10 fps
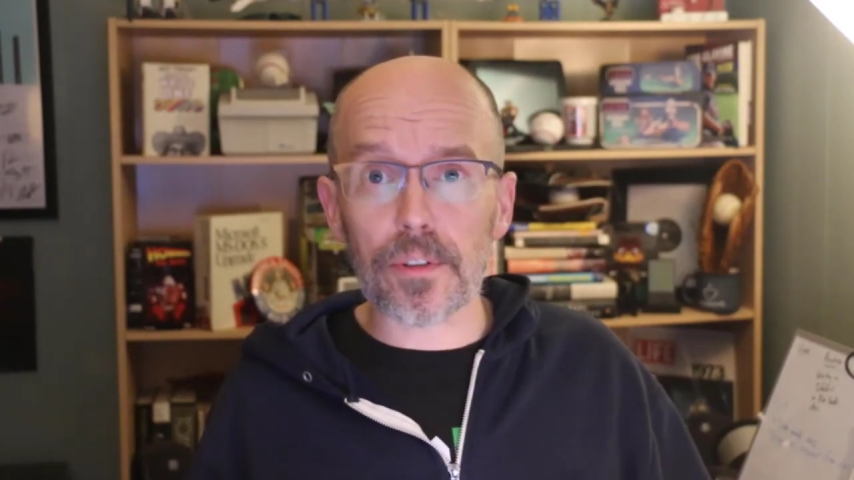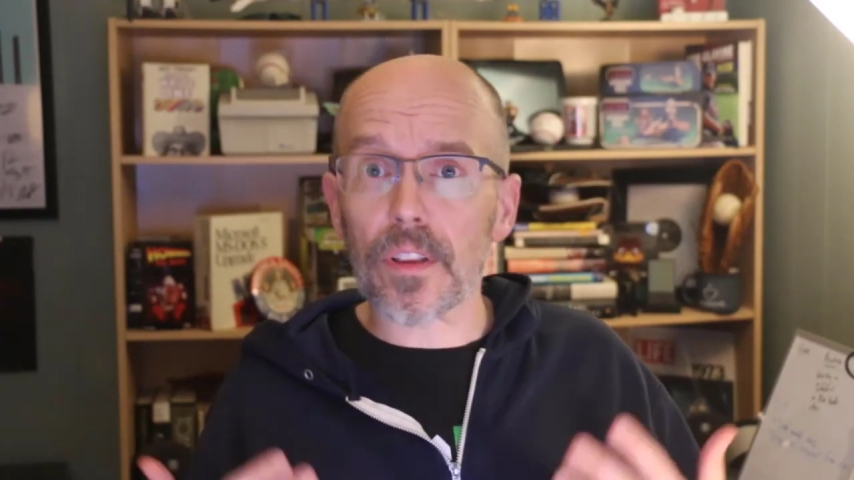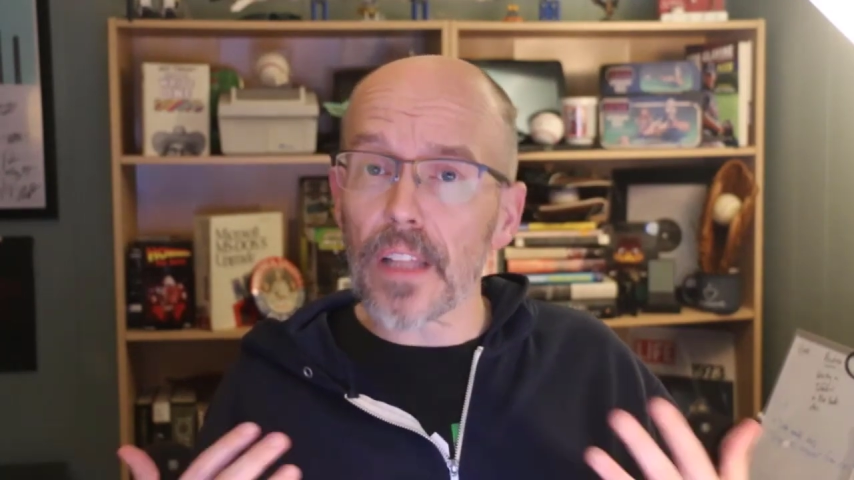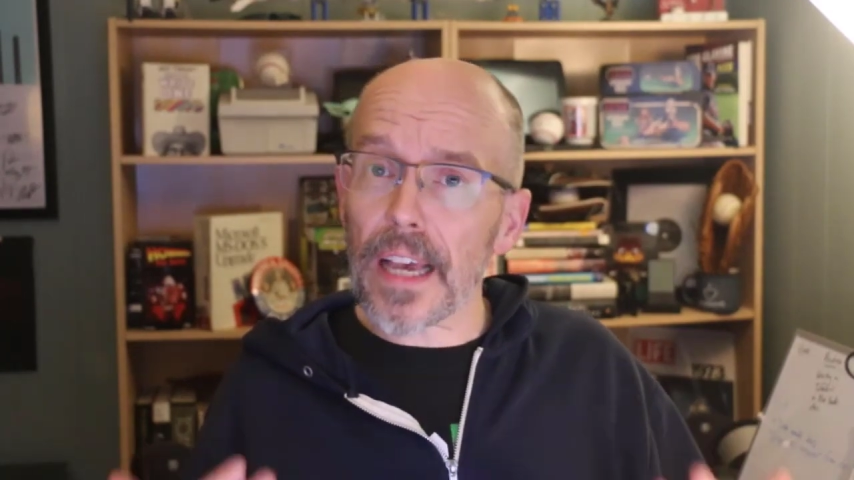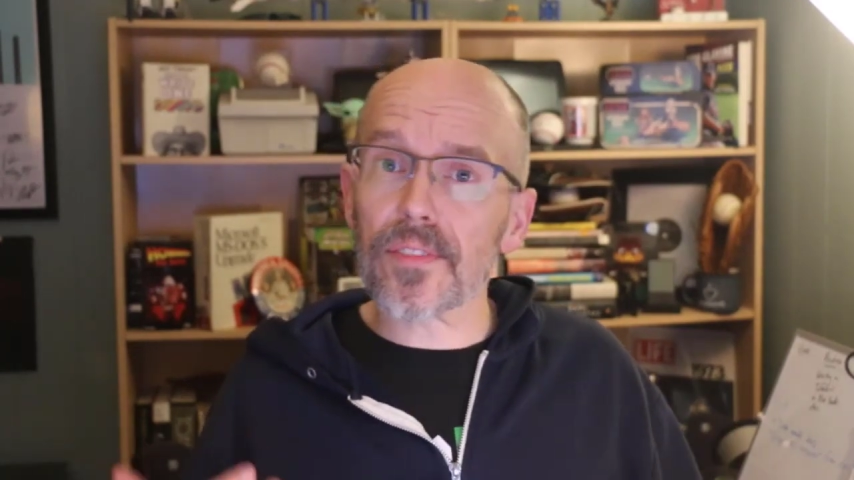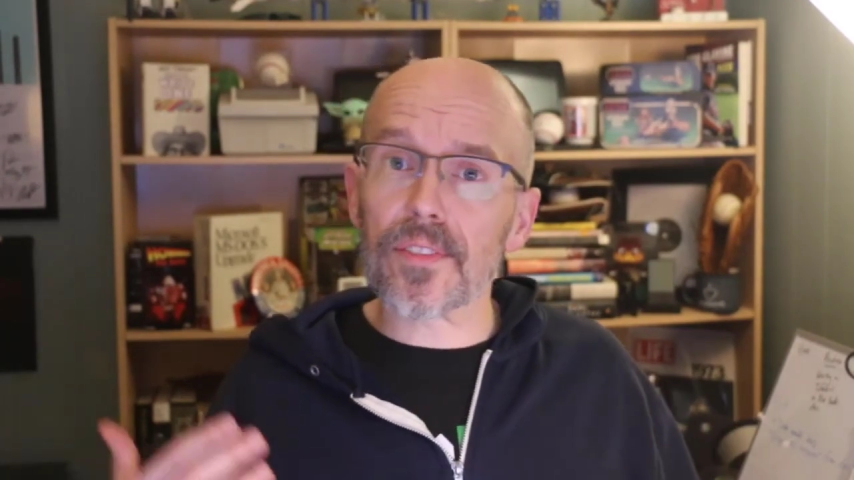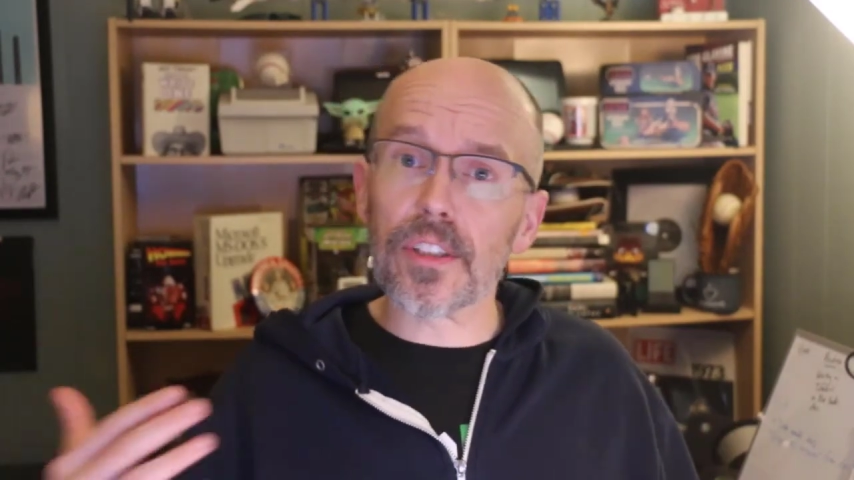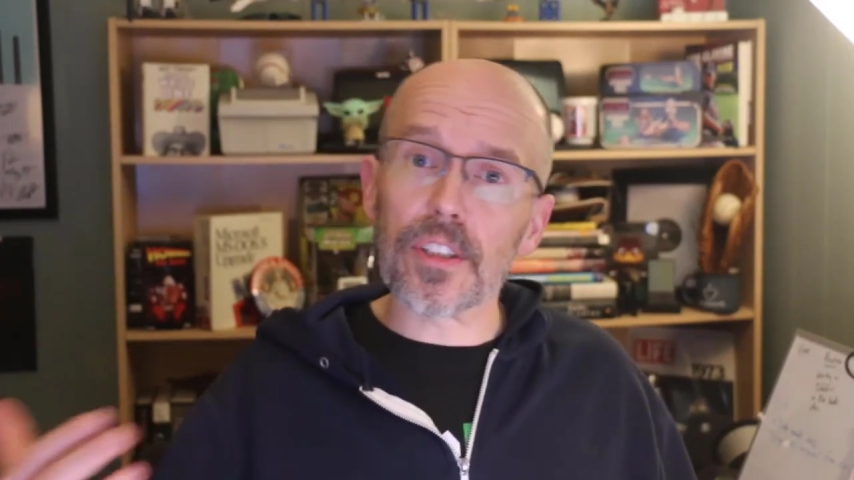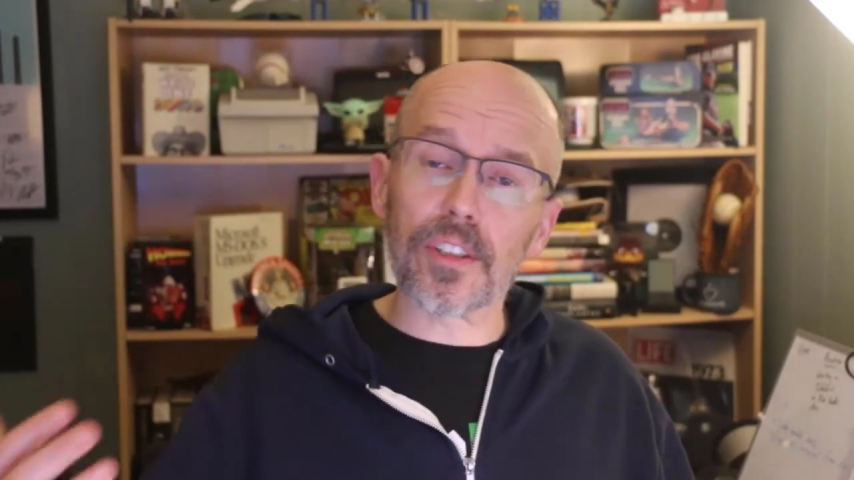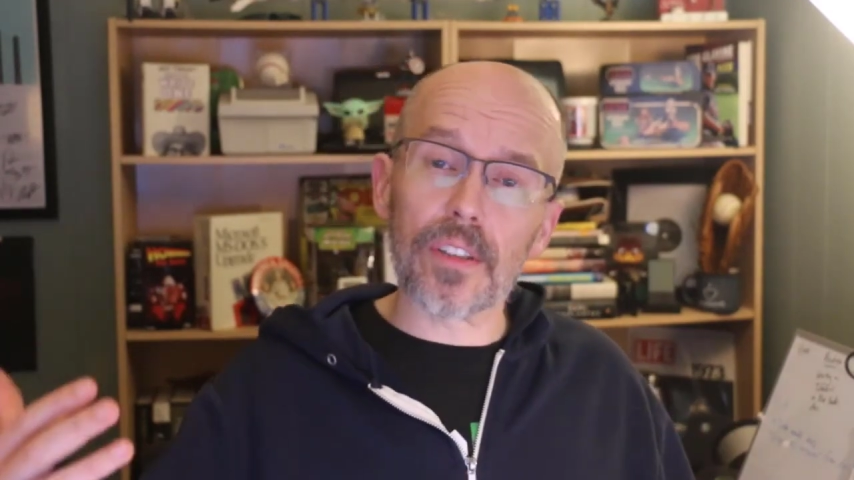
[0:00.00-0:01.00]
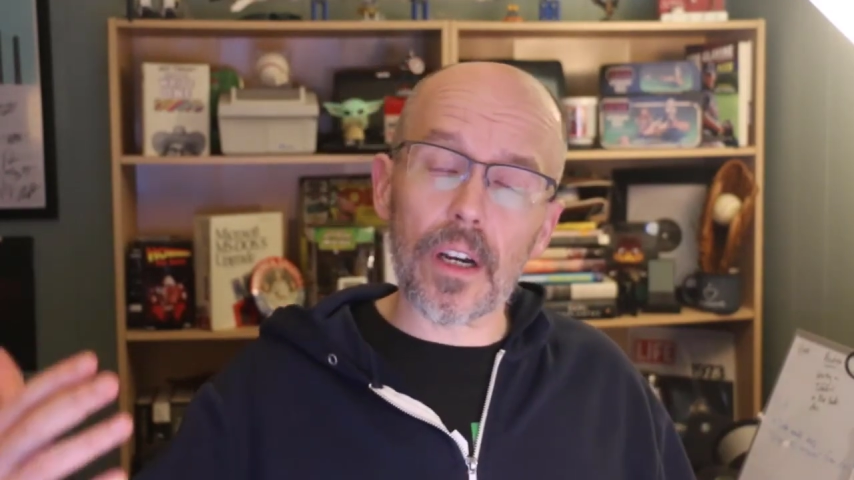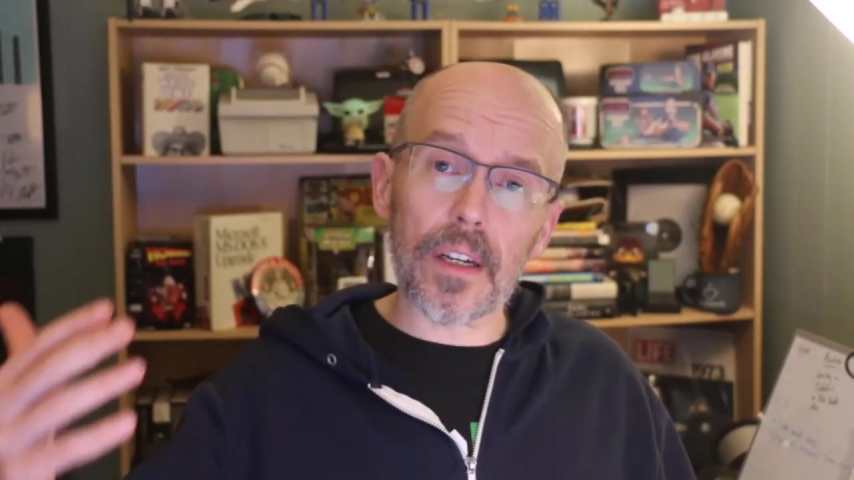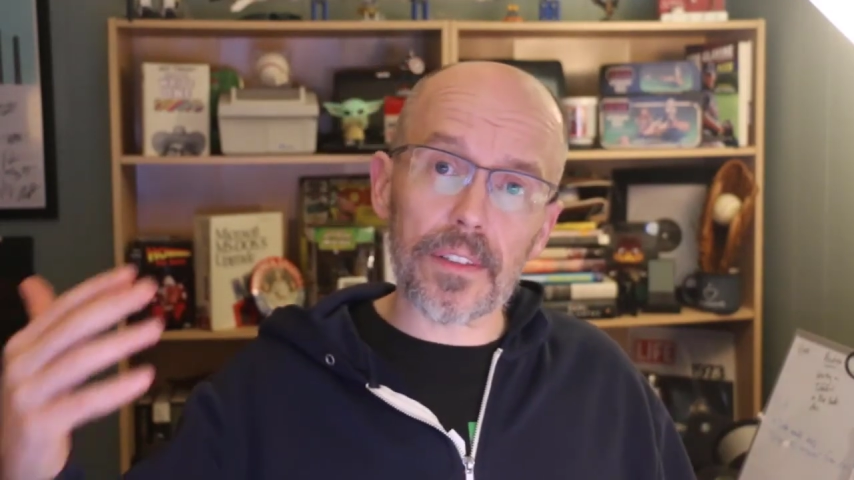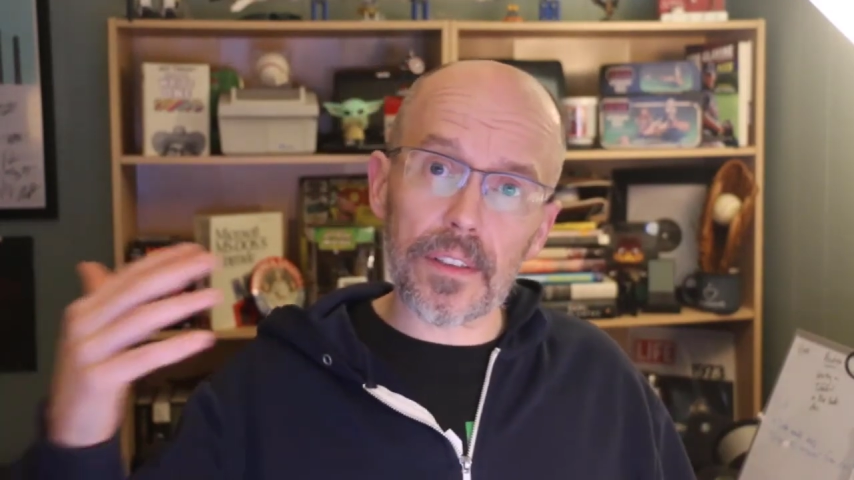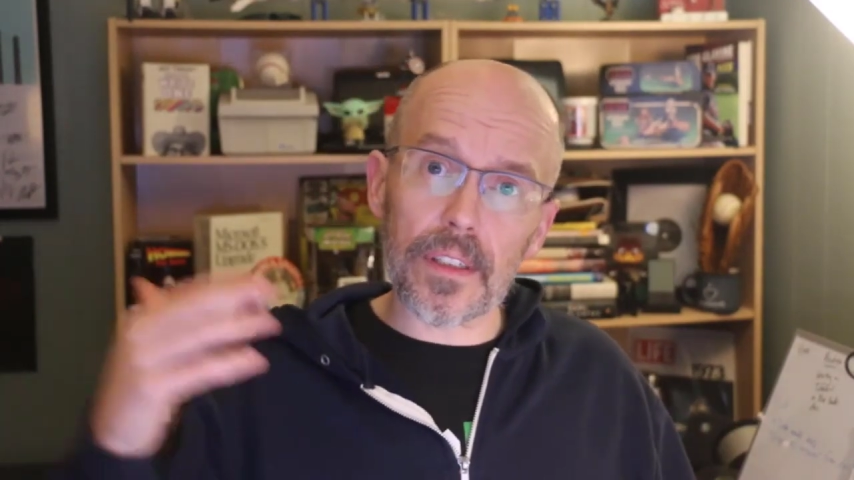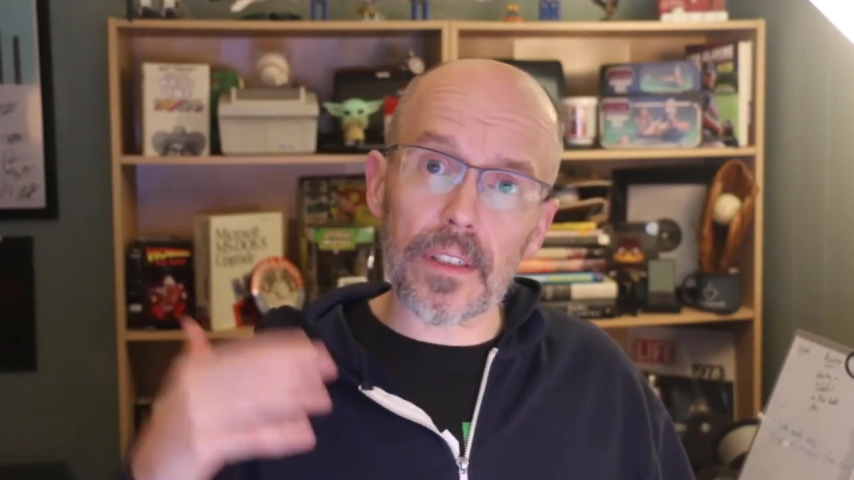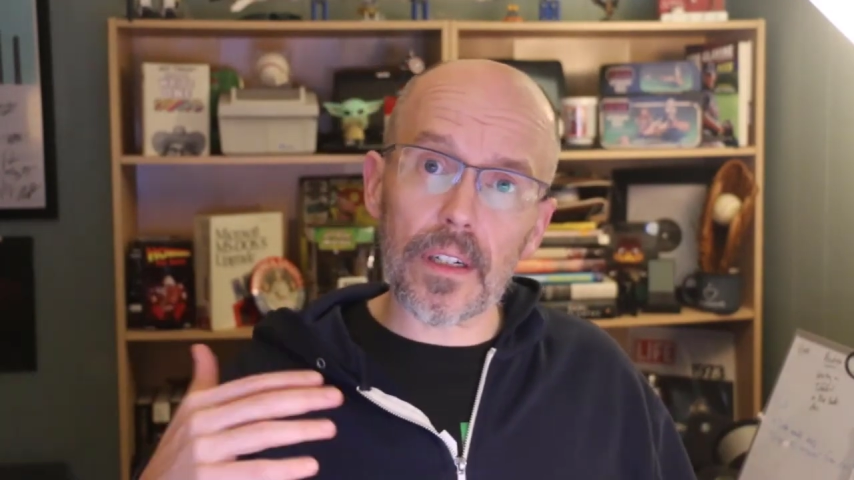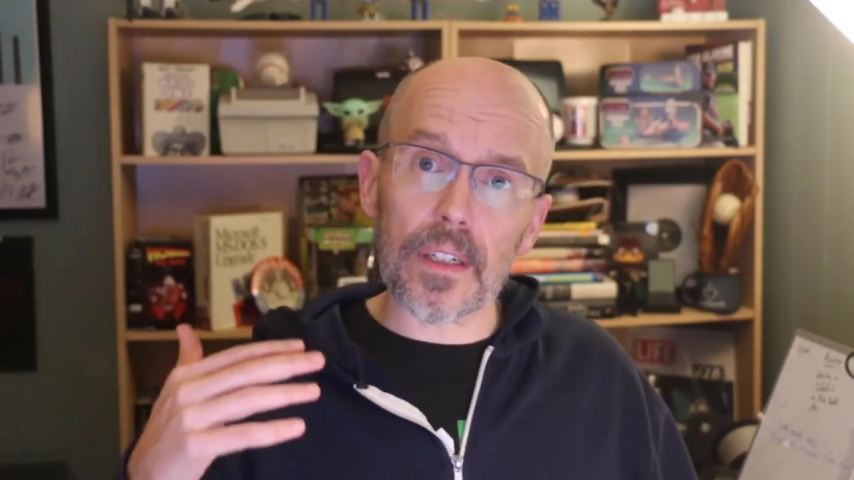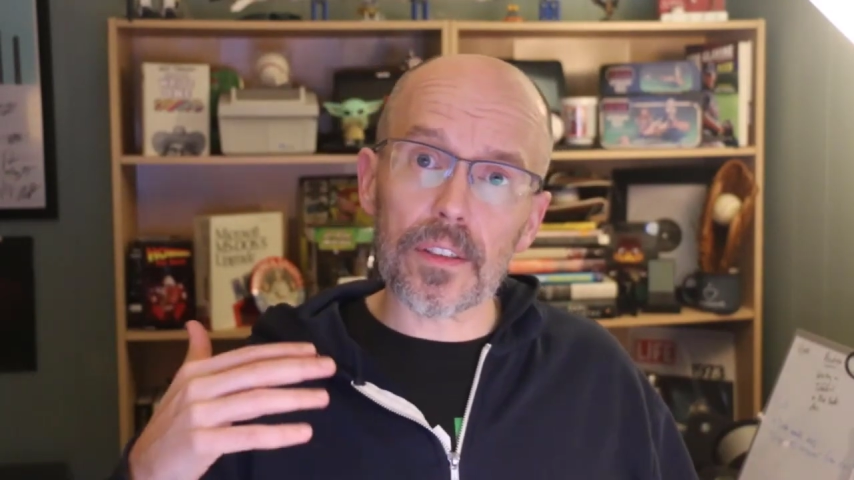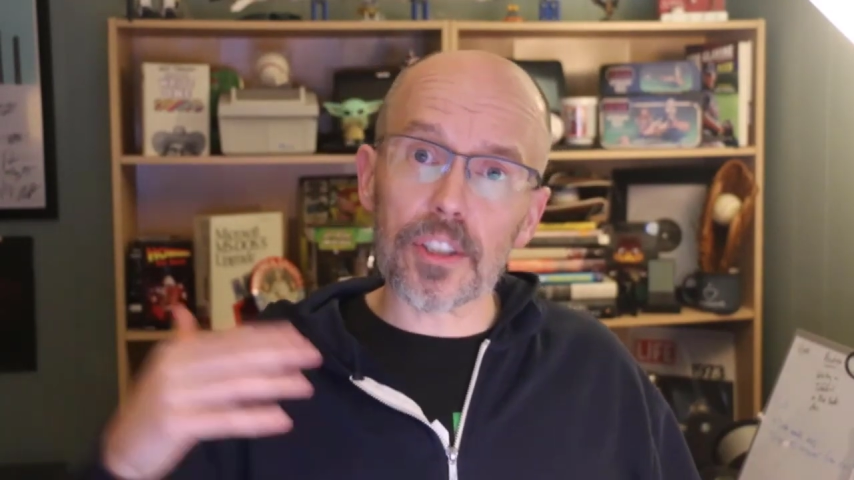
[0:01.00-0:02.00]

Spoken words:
less than the